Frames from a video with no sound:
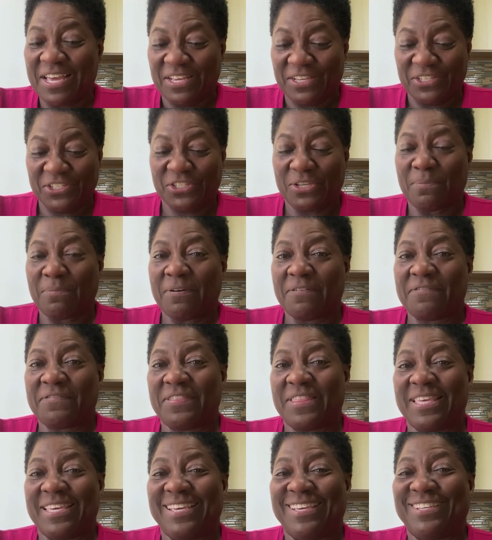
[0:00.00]
some of
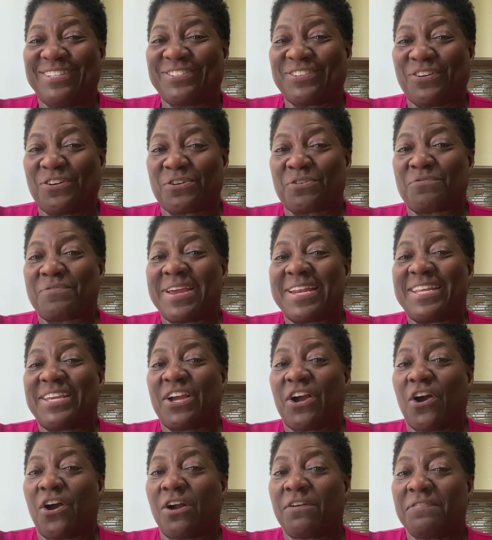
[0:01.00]
these are already
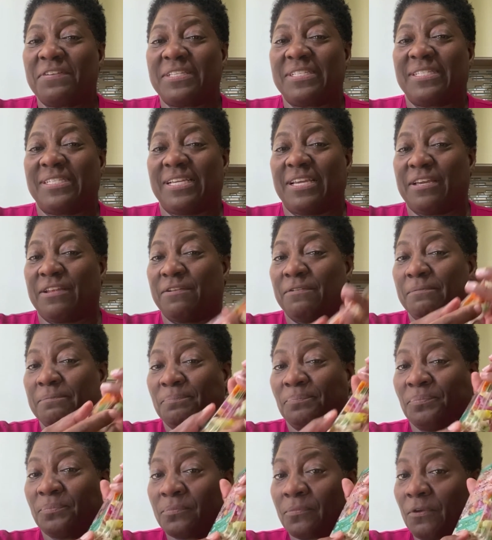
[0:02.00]
harvested
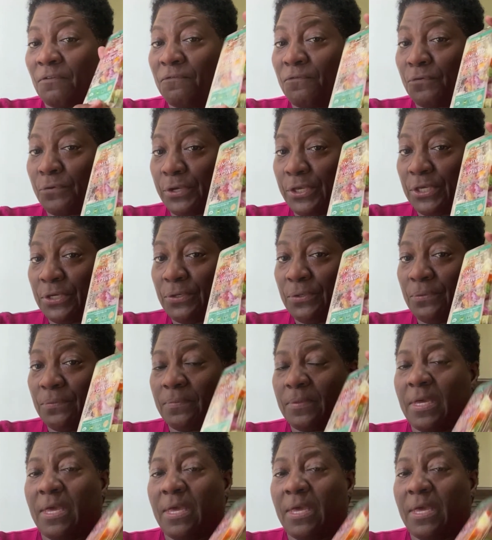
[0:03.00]
for you.